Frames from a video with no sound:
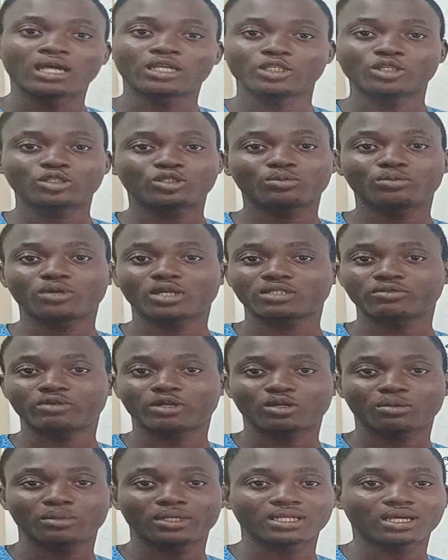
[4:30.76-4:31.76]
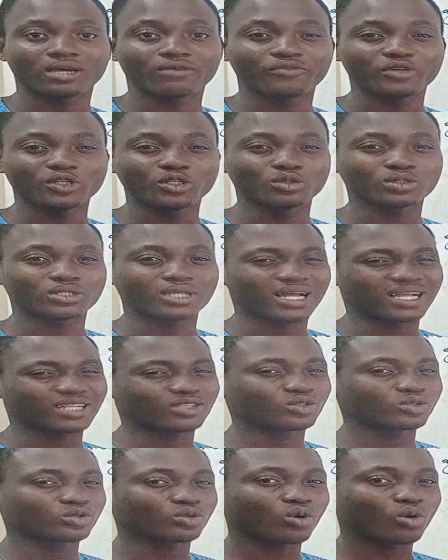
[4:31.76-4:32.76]
YouTube doesn't recommend our videos at
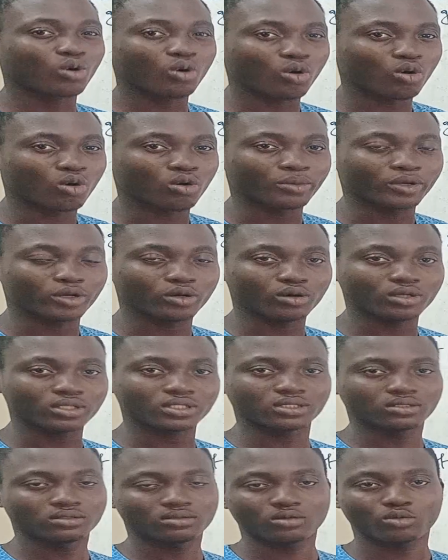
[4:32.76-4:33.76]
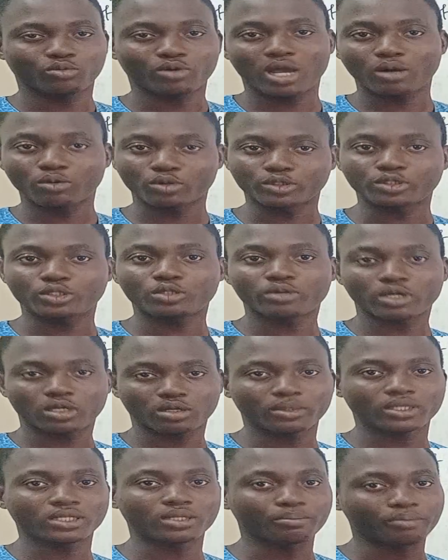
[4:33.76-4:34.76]
all, because why would you
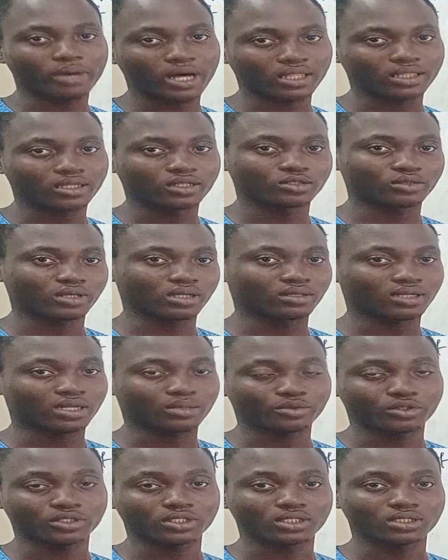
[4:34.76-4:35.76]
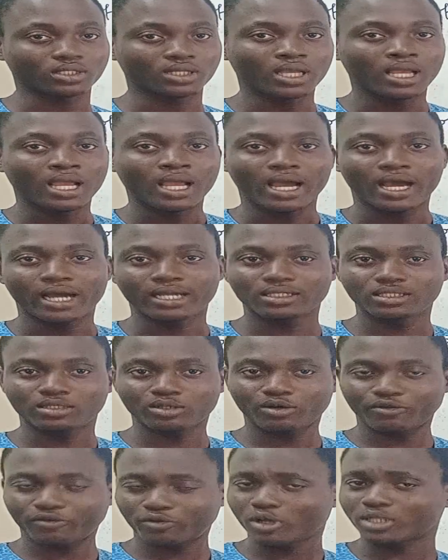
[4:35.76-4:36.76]
recommend a bad thing to another person? And
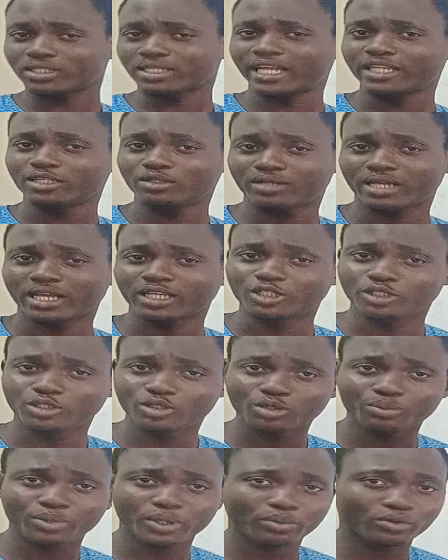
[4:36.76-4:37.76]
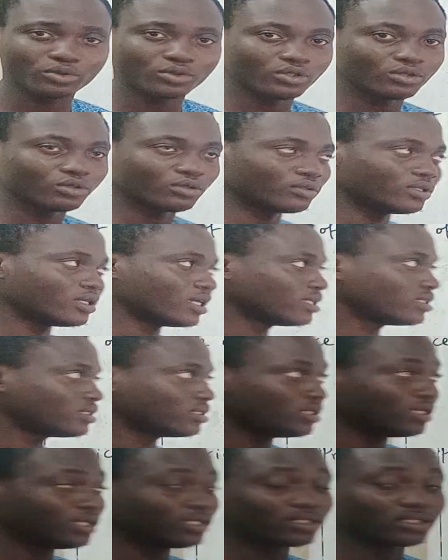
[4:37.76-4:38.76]
of course, I know that you people know that
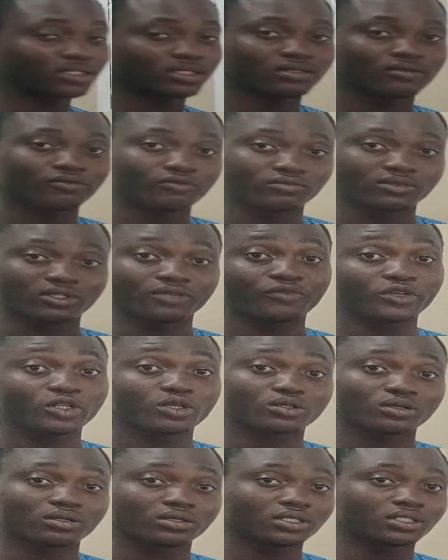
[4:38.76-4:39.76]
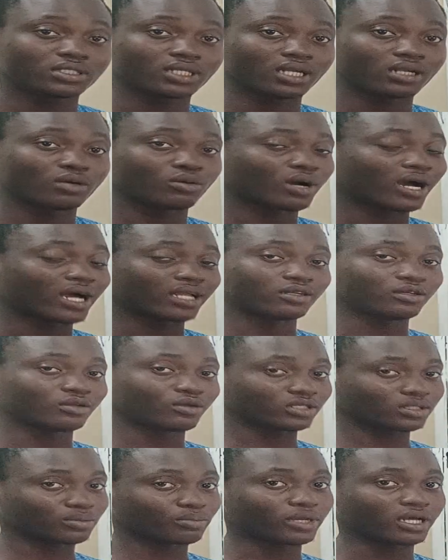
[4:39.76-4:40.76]
the videos on this channel are
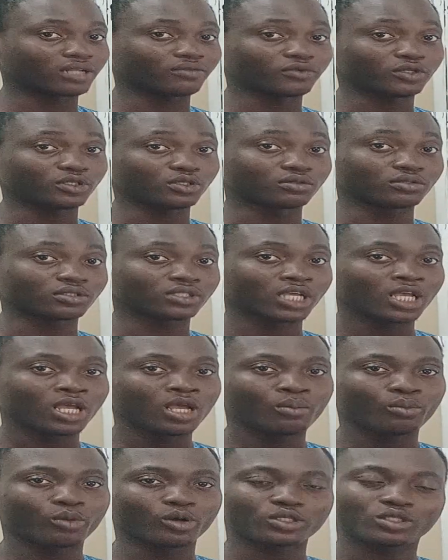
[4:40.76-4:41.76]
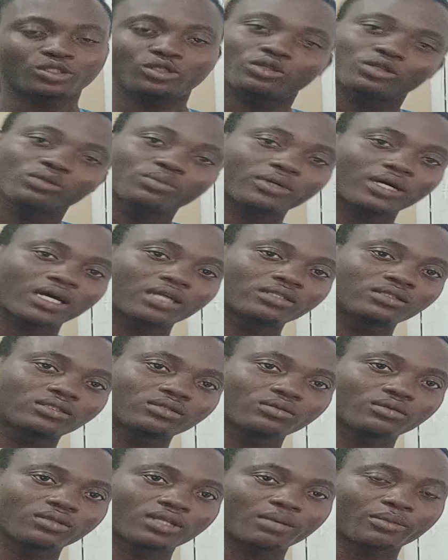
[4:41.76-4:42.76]
not bad videos, but YouTube can't
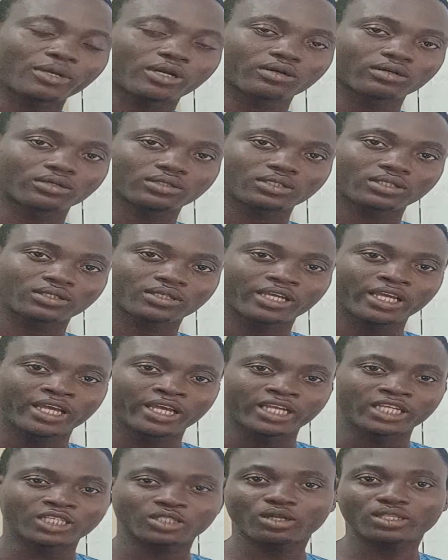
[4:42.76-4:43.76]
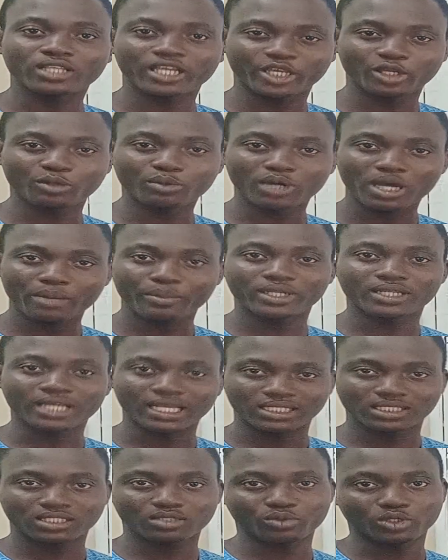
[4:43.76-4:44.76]
know that, because it's not a human being that
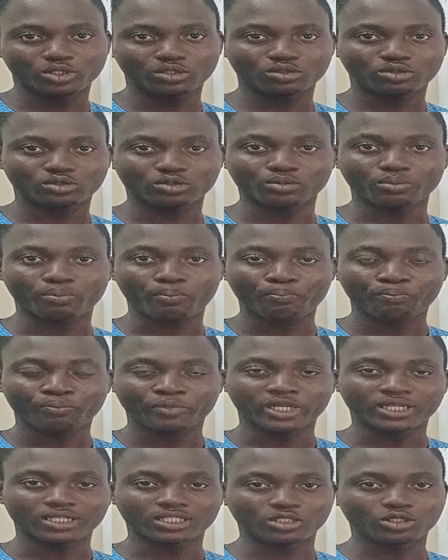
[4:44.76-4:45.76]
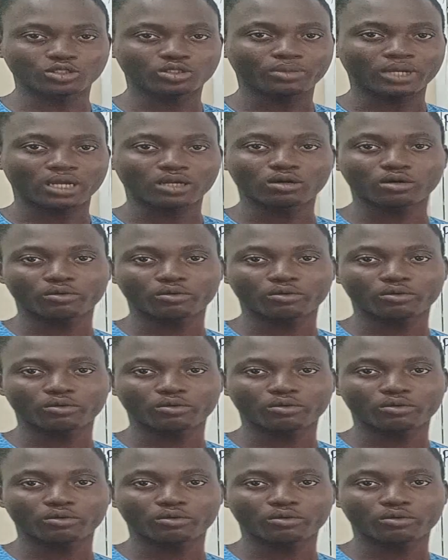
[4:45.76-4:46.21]
is sitting with YouTube, it's YouTube